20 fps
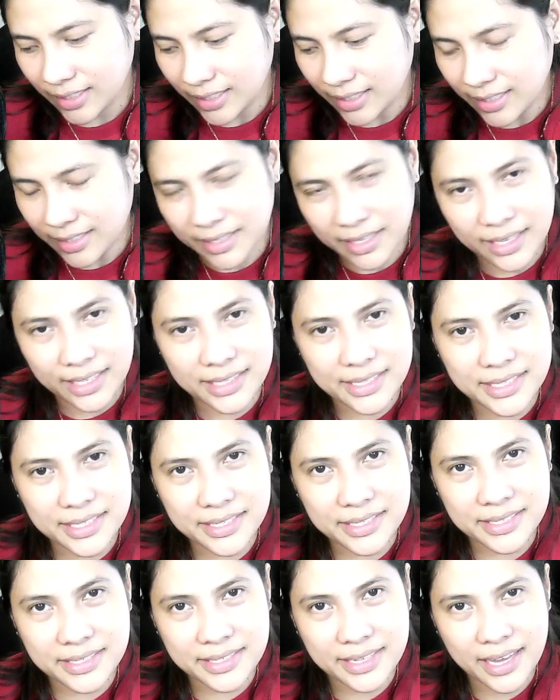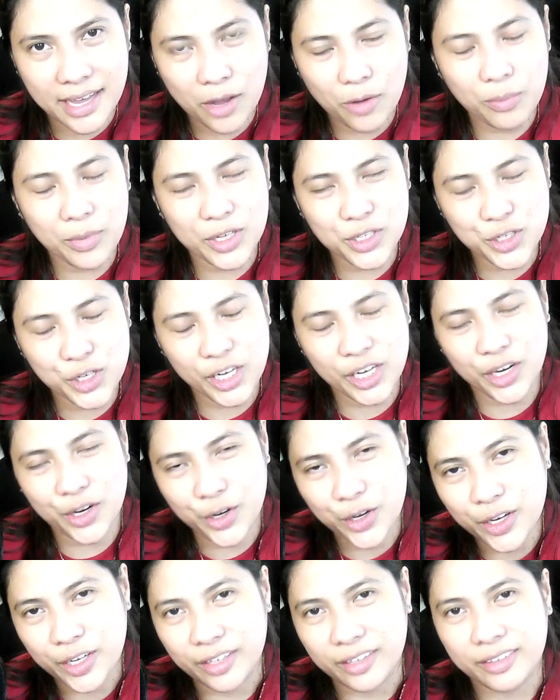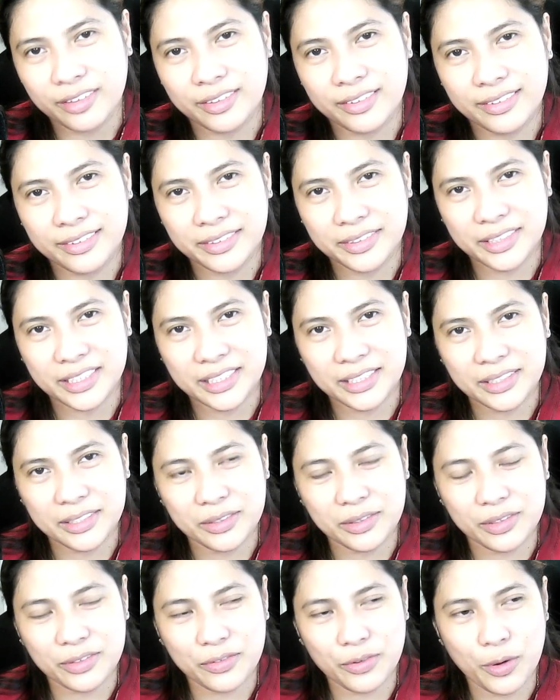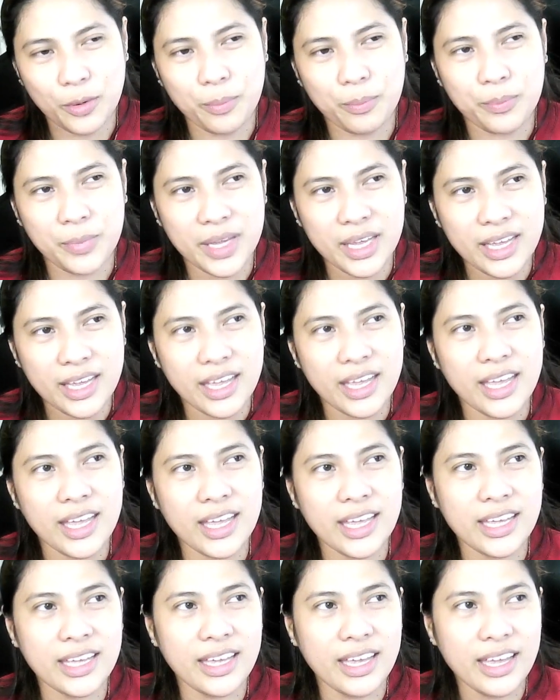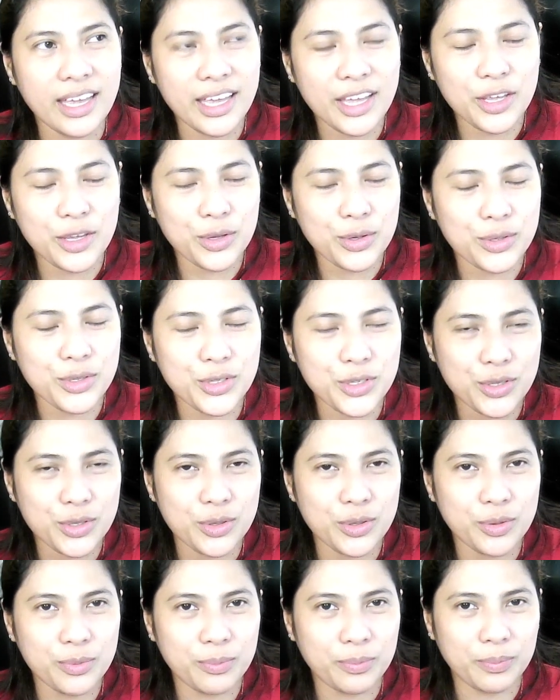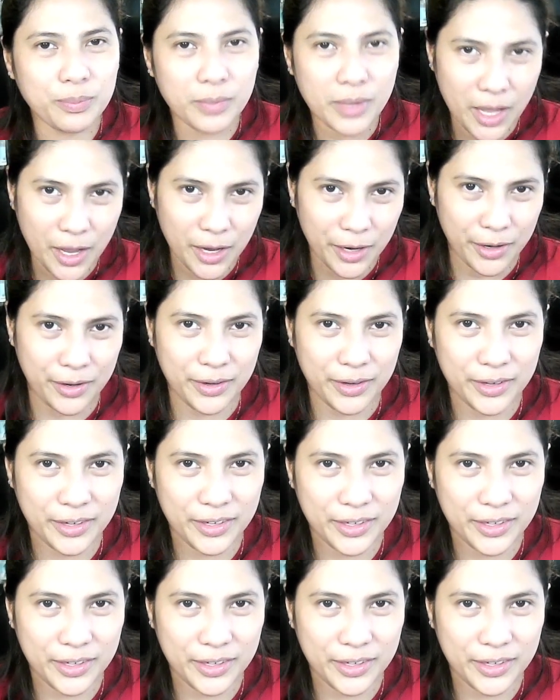that's how much I earn from being a YouTube blogger.